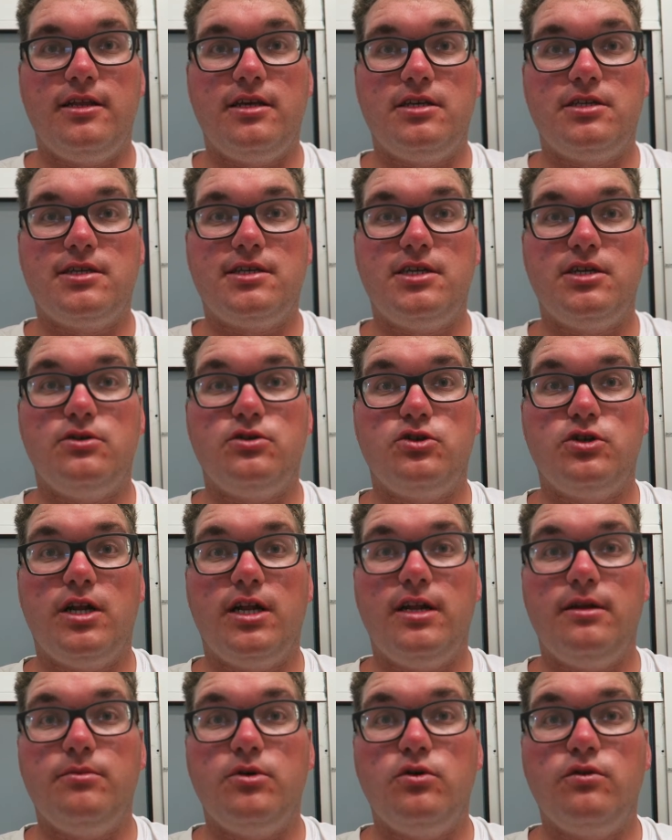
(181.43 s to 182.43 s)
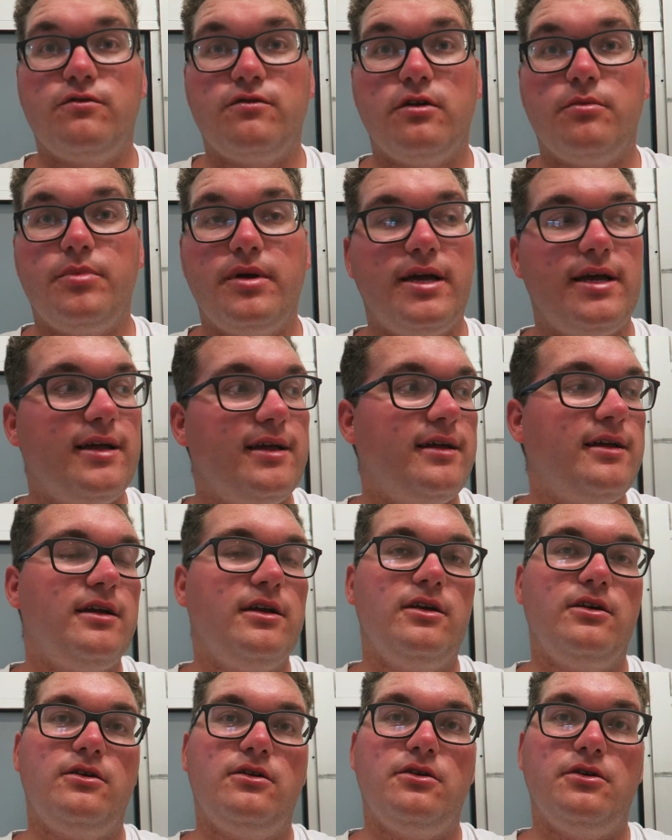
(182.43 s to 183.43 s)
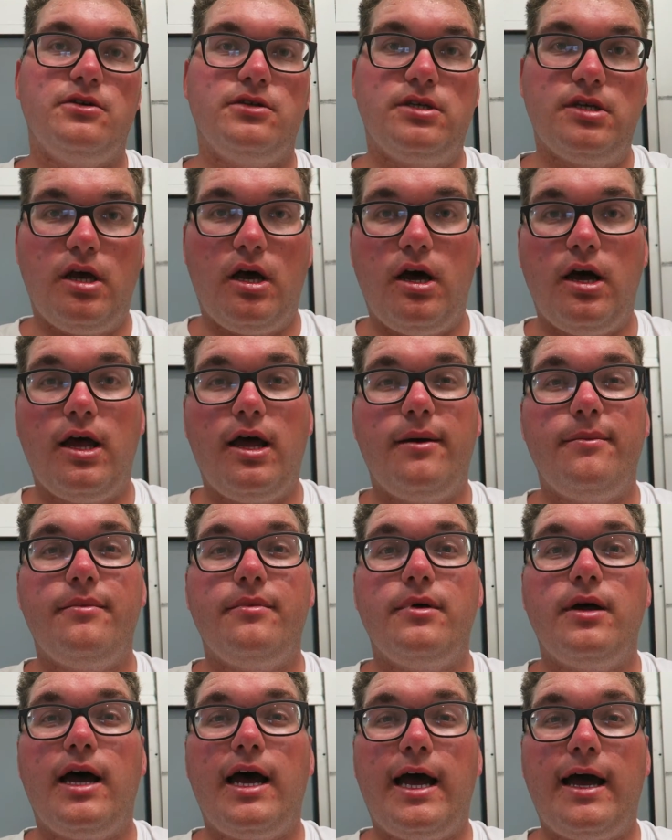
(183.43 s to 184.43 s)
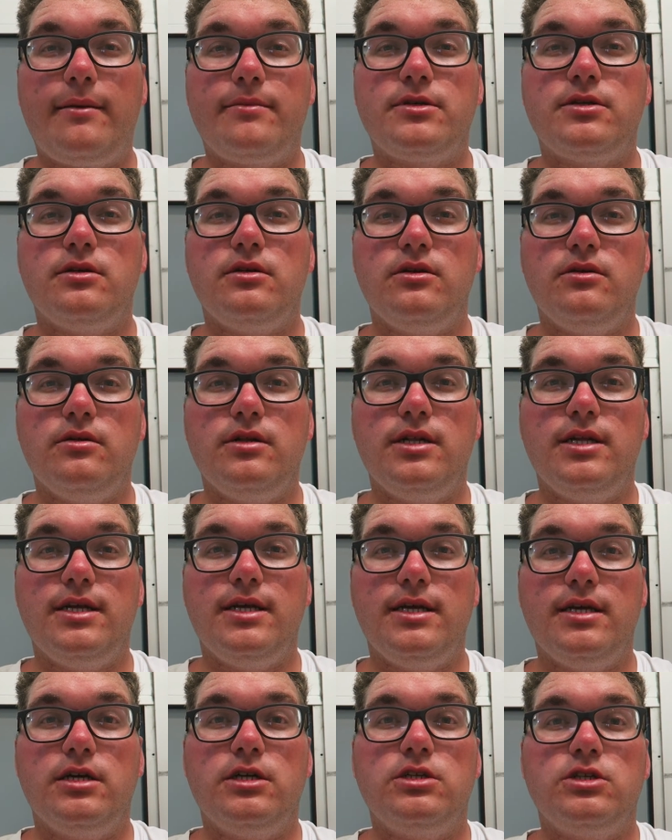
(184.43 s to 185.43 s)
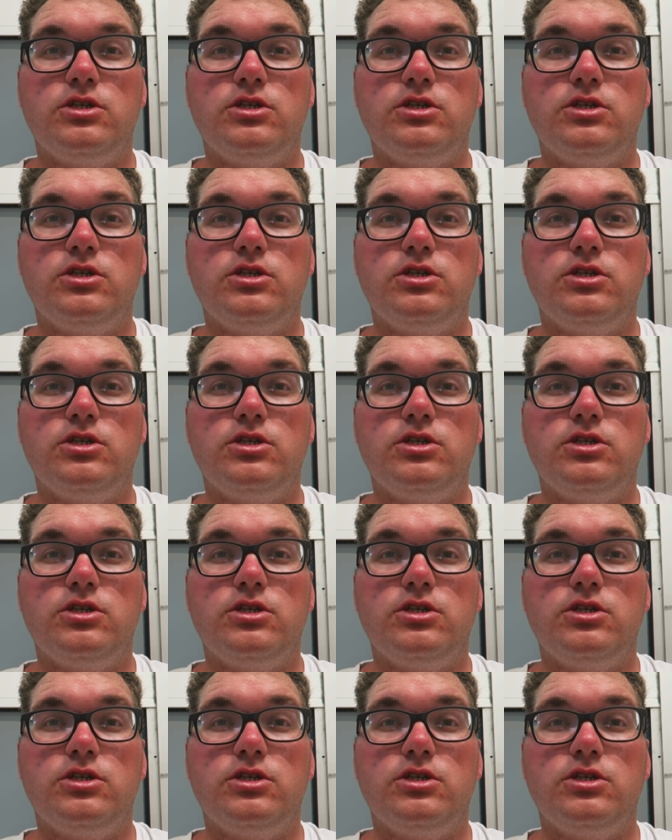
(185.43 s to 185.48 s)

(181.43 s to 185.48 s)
of these children anymore for a bit because I am absolutely